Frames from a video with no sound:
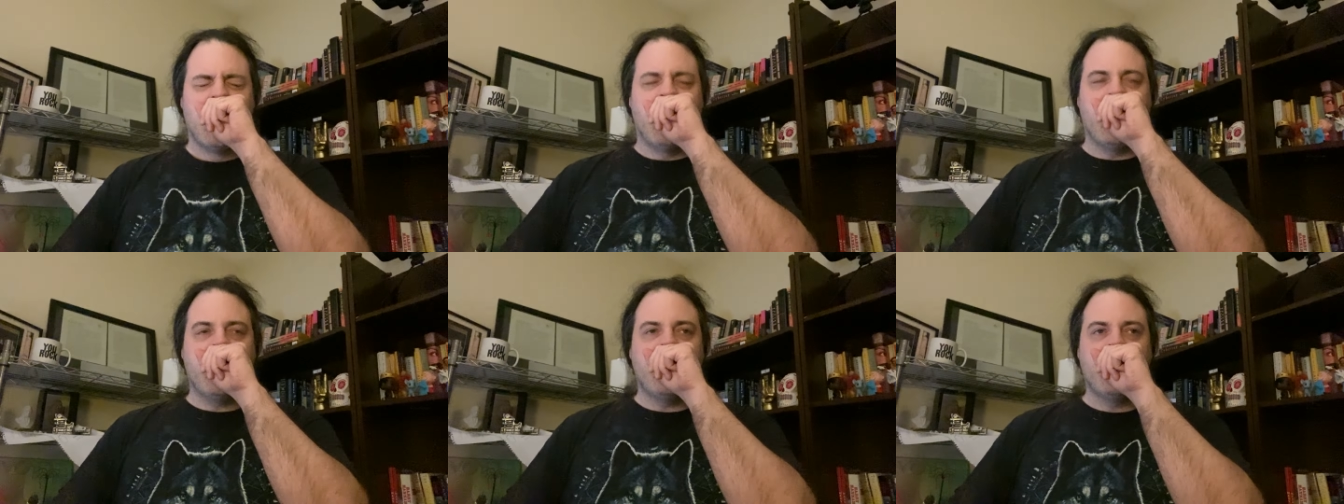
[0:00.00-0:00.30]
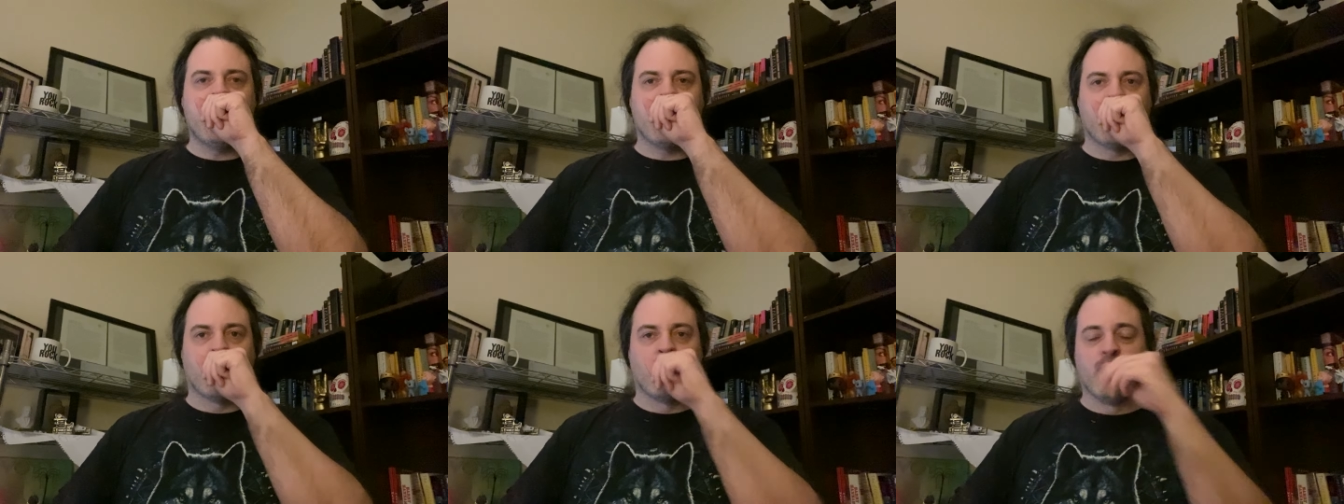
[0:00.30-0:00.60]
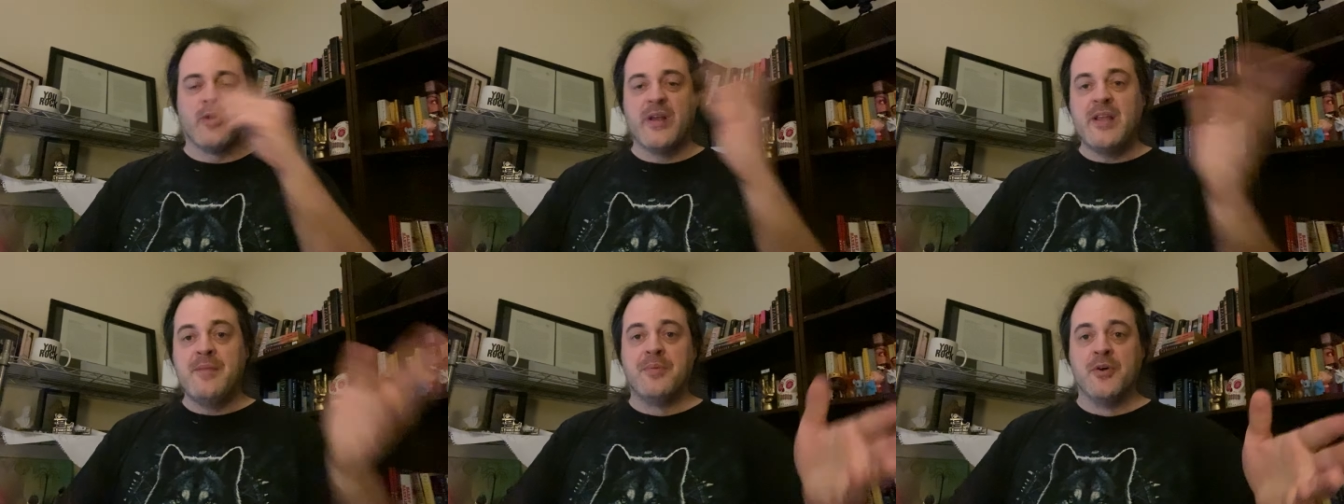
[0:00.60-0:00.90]

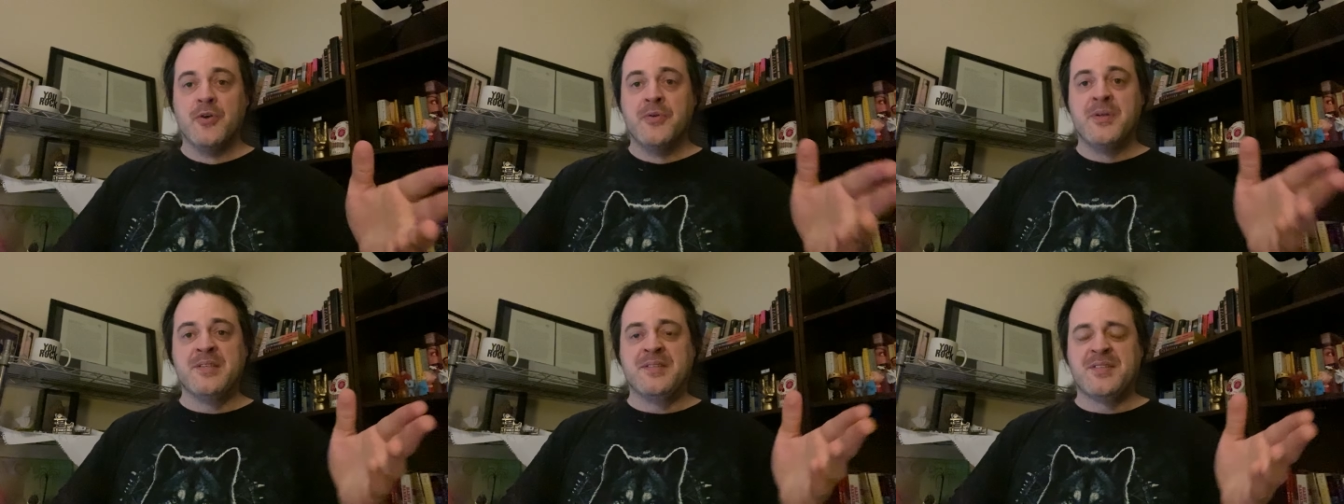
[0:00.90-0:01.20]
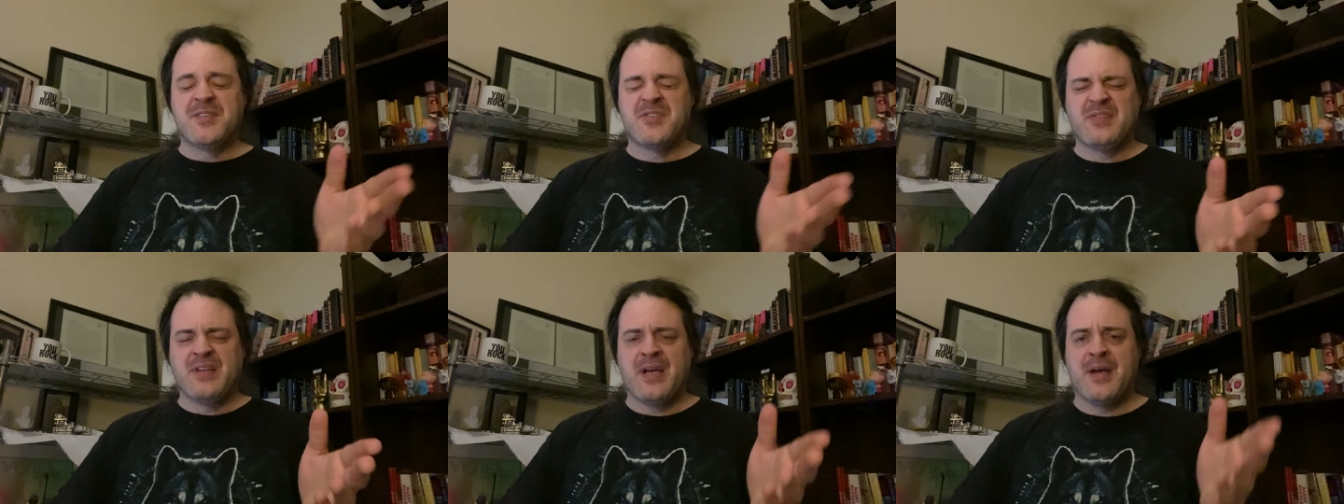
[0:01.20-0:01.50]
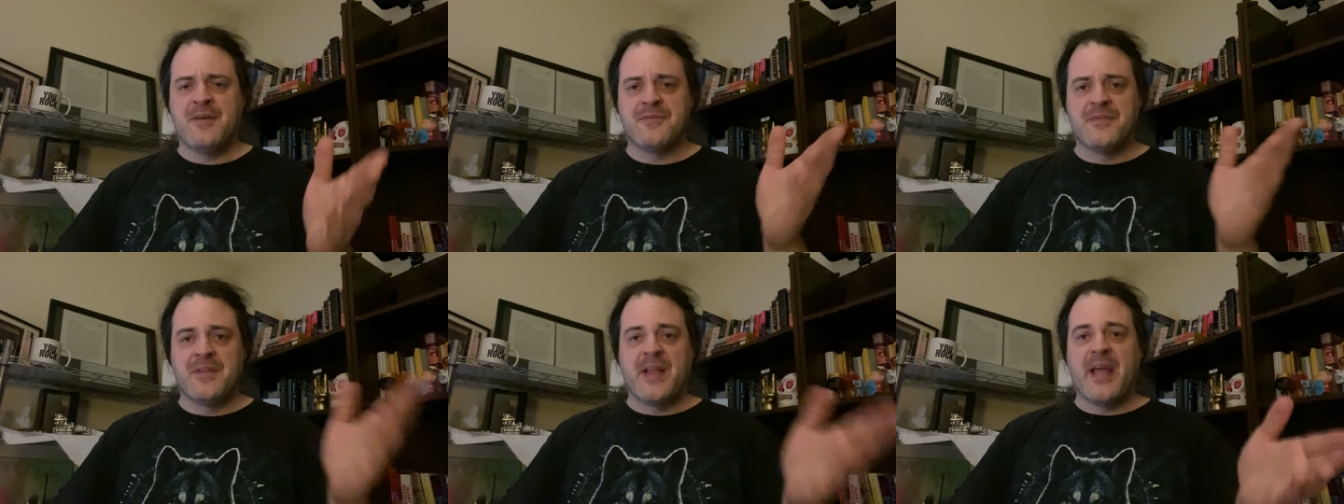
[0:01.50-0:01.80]
rebooted
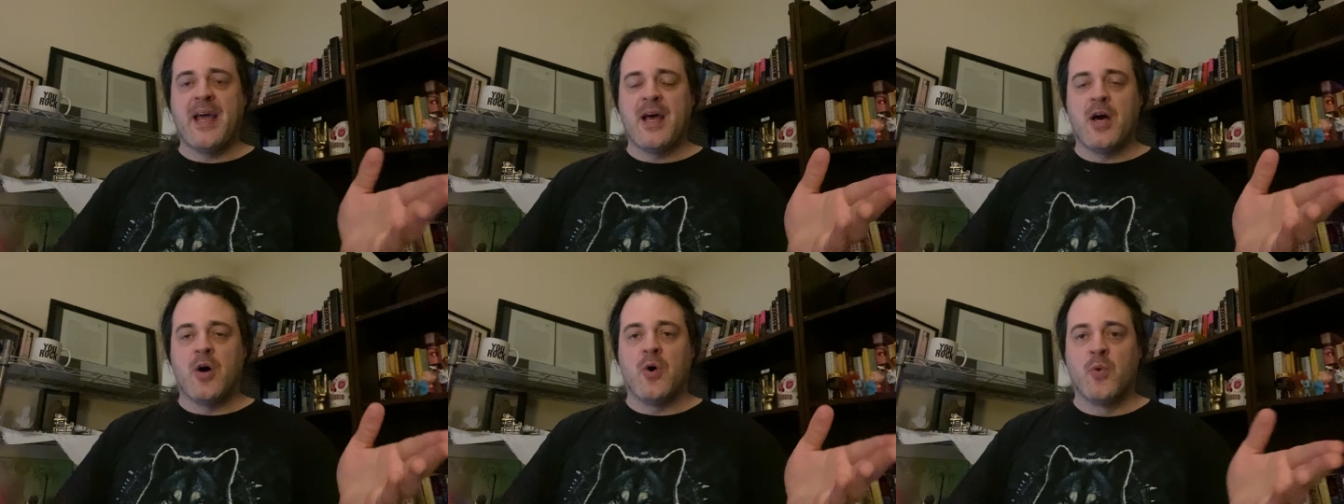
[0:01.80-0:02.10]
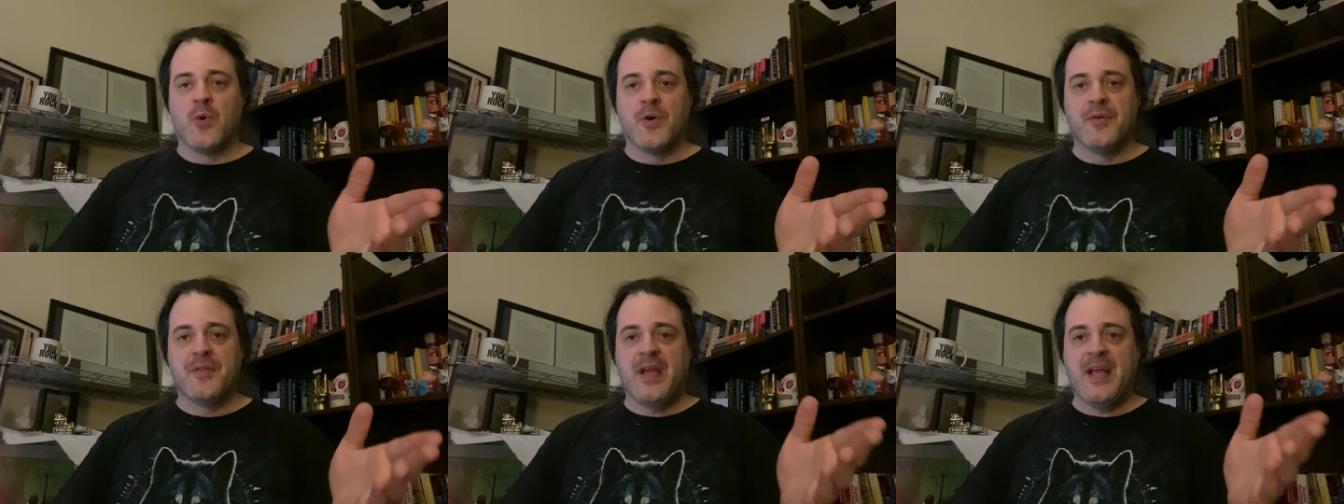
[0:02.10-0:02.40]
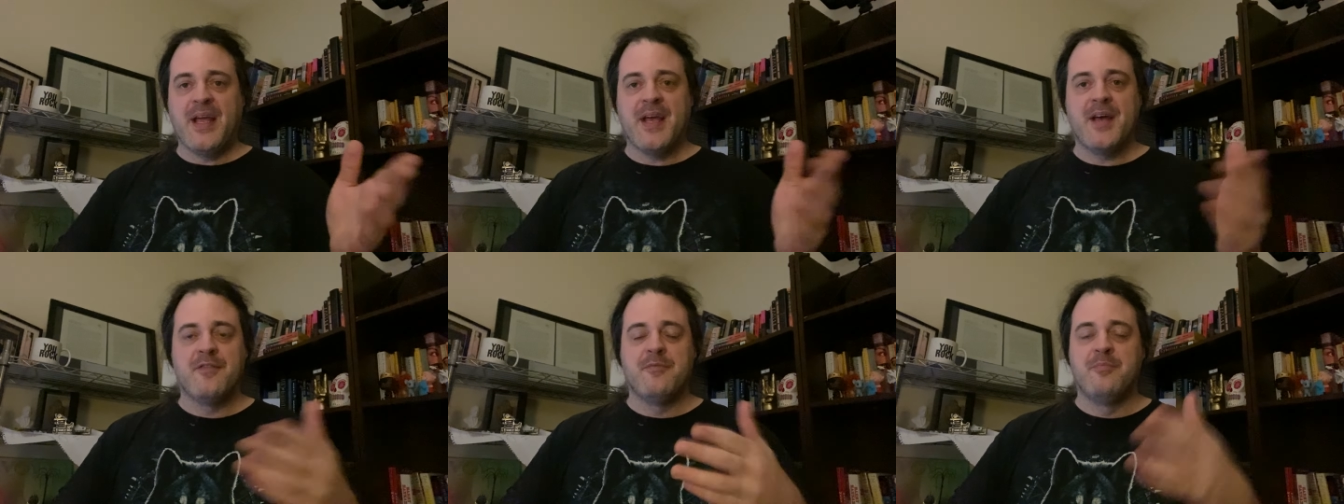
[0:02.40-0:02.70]
stuff now where they
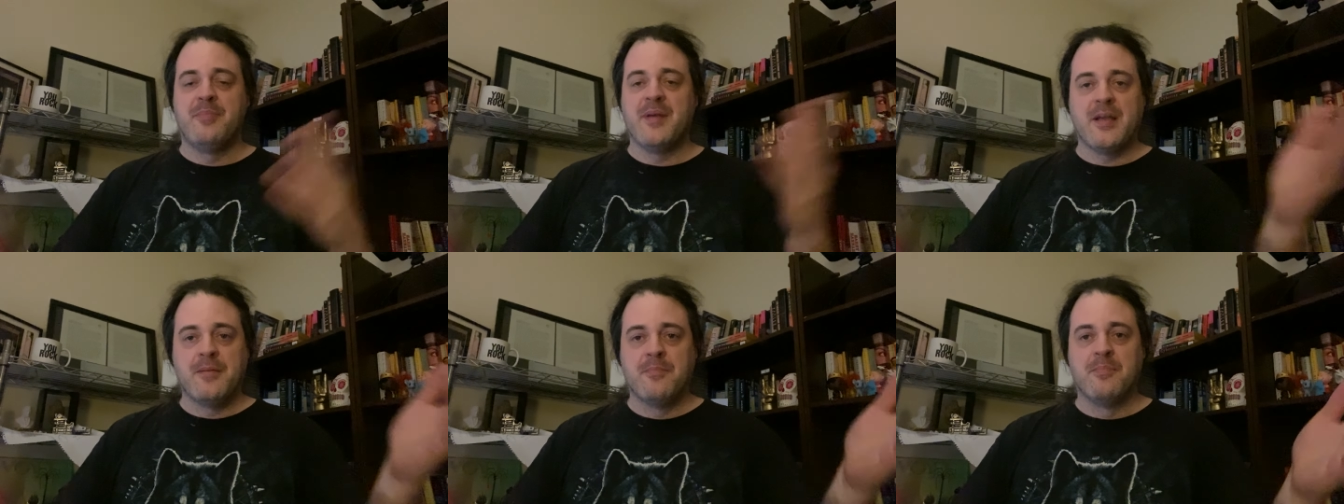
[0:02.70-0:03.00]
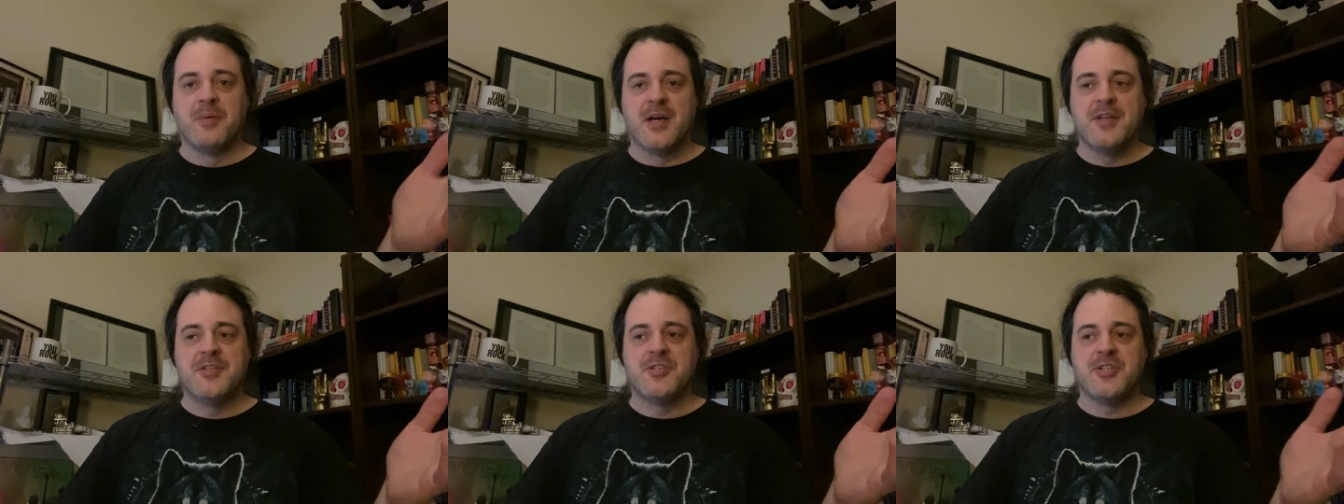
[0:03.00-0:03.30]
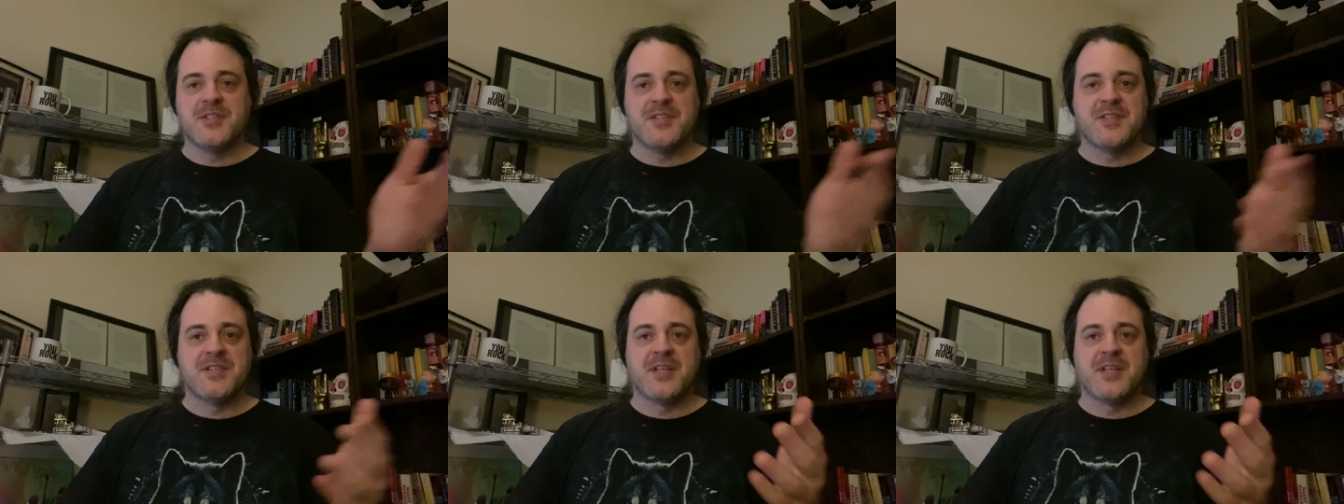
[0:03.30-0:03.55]
have big budgets